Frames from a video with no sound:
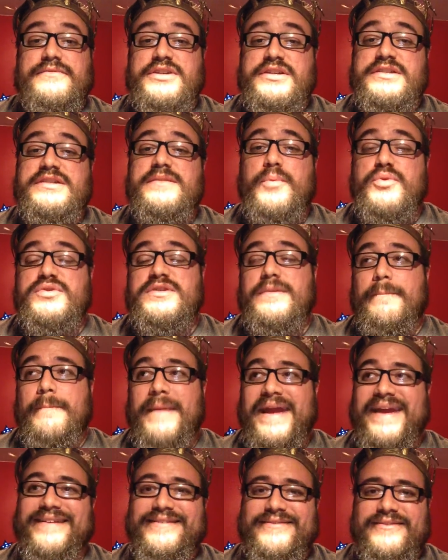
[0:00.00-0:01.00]
She's supposed to
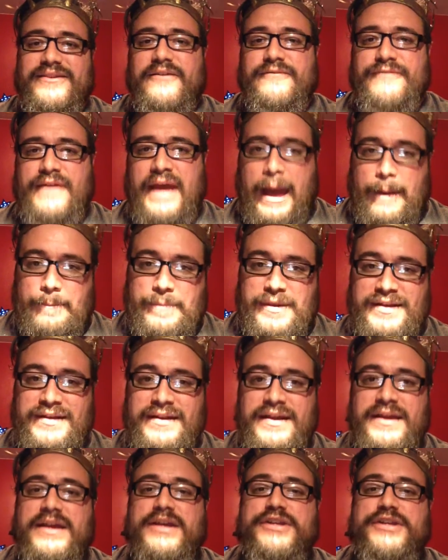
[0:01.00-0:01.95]
make stuff happen.